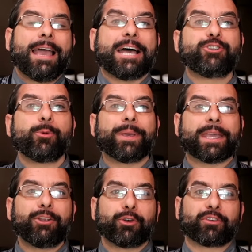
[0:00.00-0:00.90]
as you
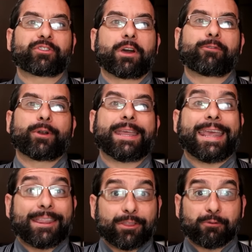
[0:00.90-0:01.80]
begin your discovery
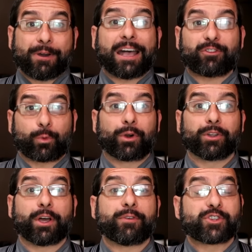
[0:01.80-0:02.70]
in the vast
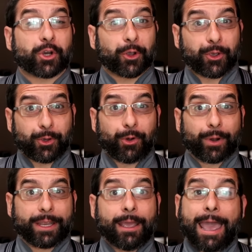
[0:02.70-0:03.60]
world of charcuterie.